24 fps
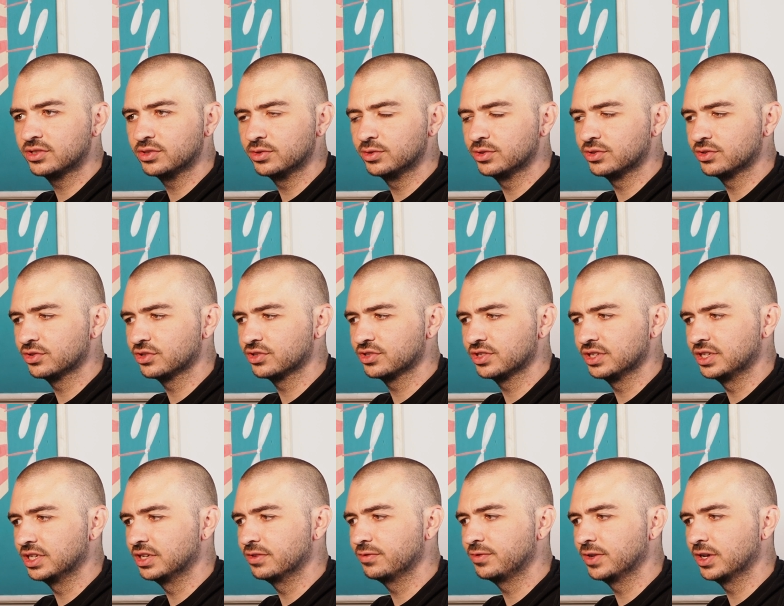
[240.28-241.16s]
So it's just
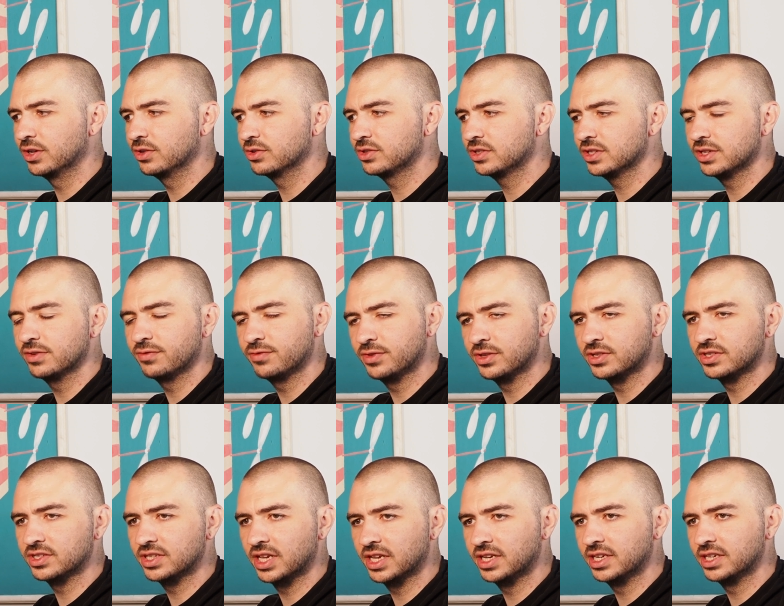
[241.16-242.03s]
an if else, if the
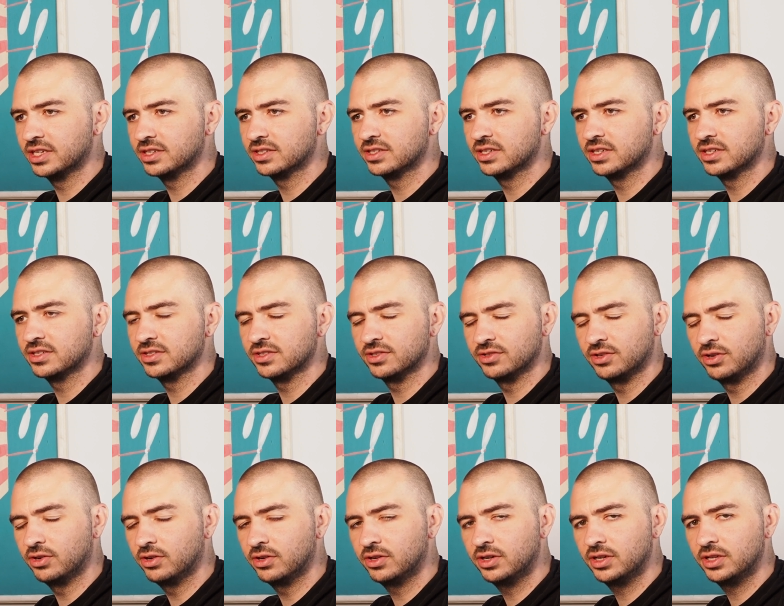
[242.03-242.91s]
settings is it
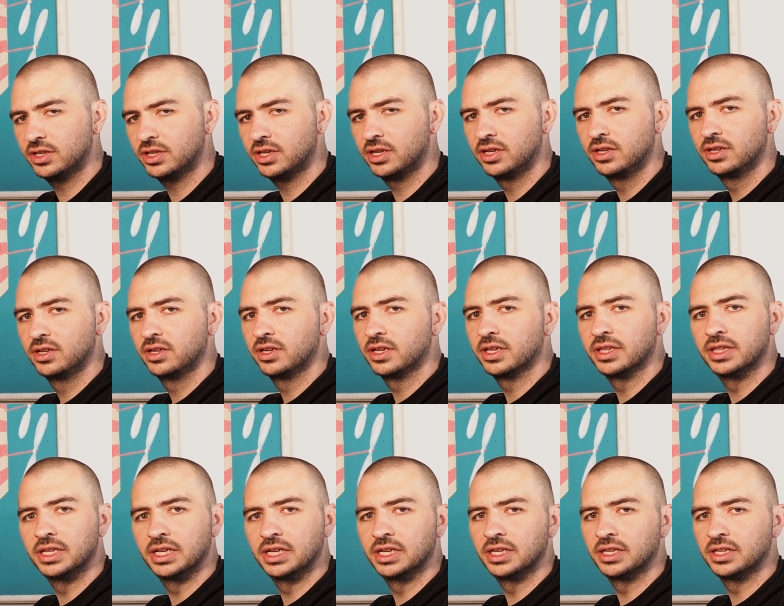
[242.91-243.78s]
on,
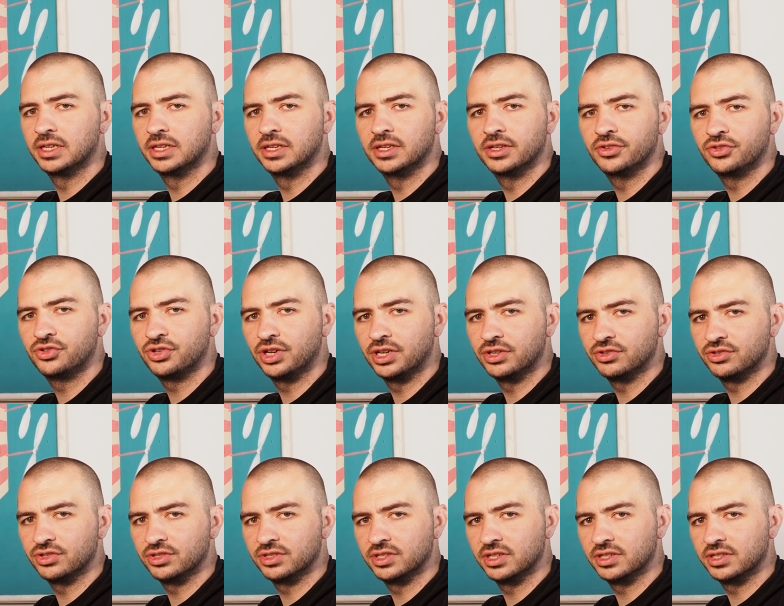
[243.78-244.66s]
then it
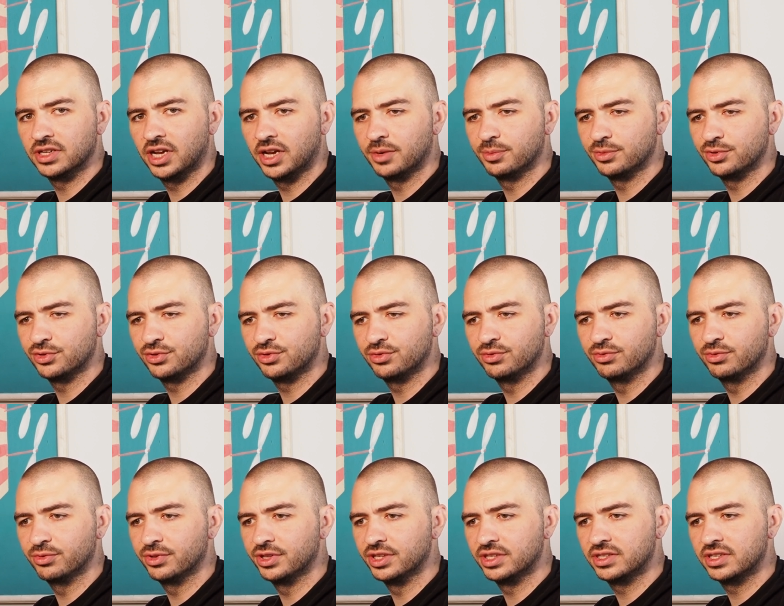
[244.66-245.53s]
changes the timer
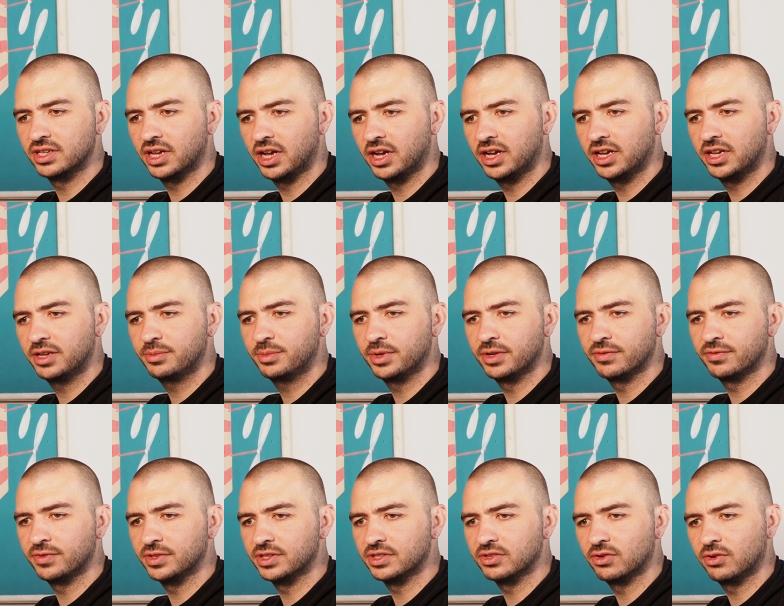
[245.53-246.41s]
to the time.
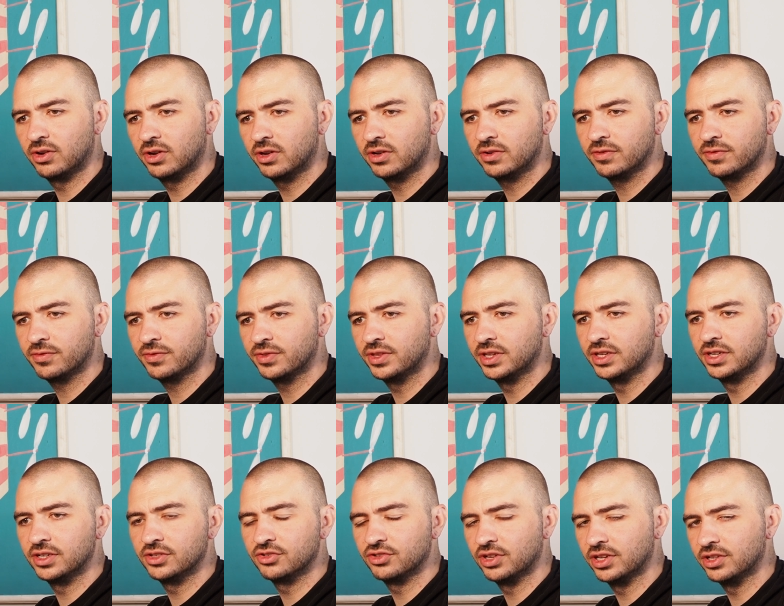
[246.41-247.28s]
If it's off,
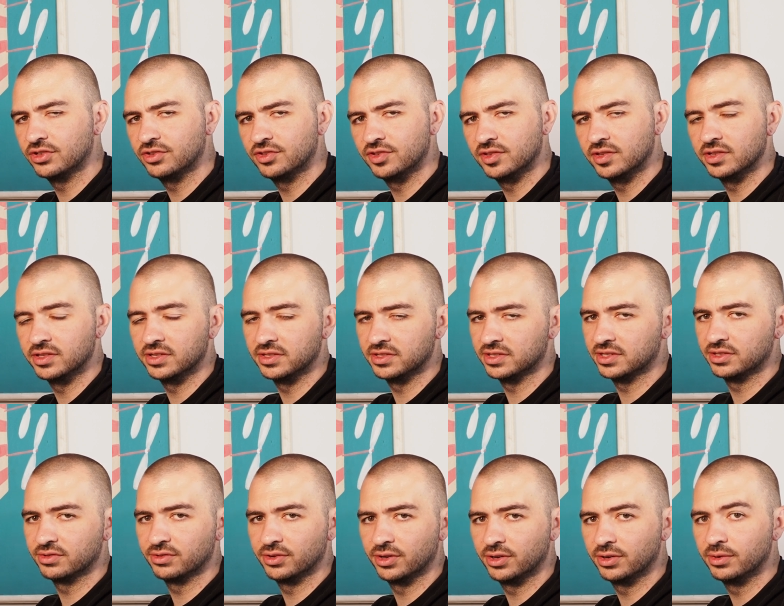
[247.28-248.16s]
then it changes to
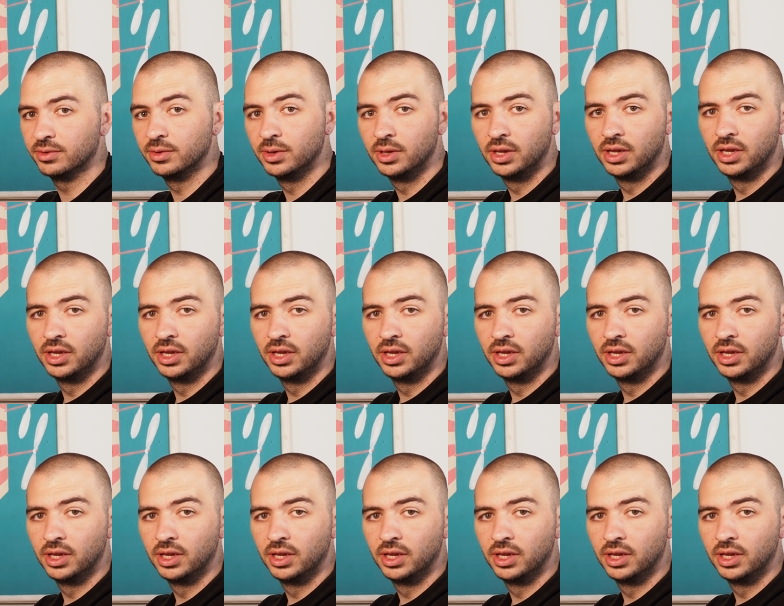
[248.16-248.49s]
zero.